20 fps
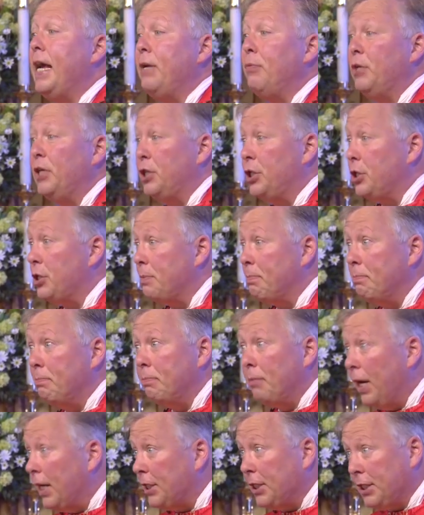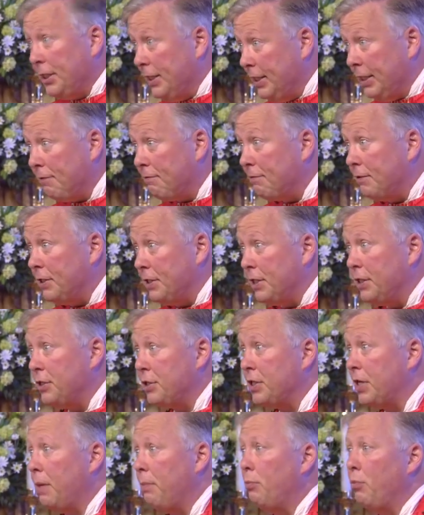which is much different in
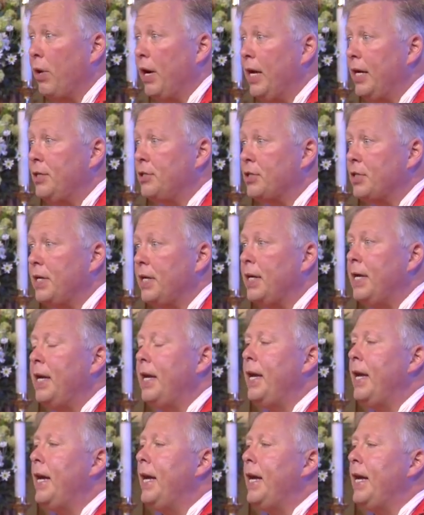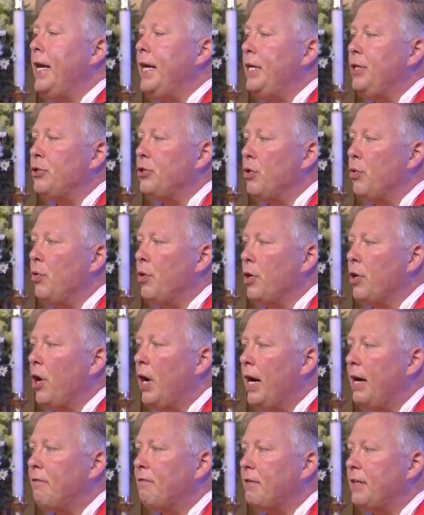some ways, he's going
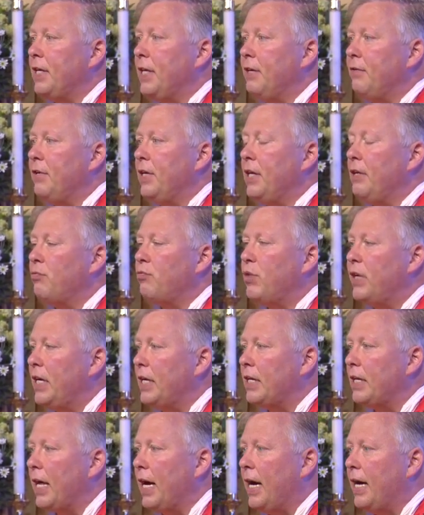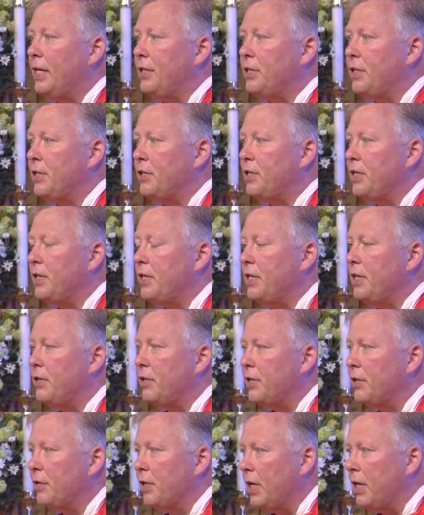off there and he realizes that
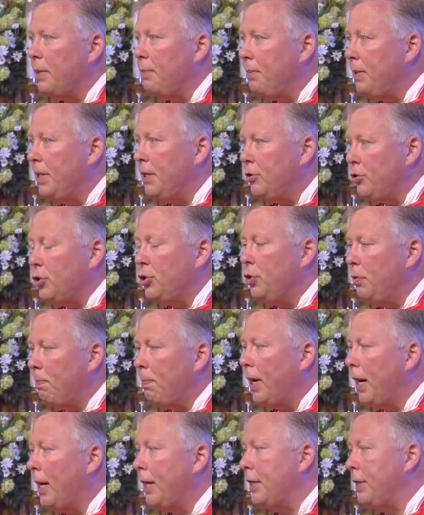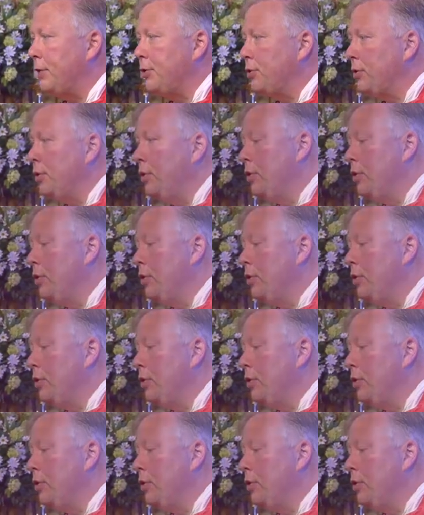there are going to be two parties,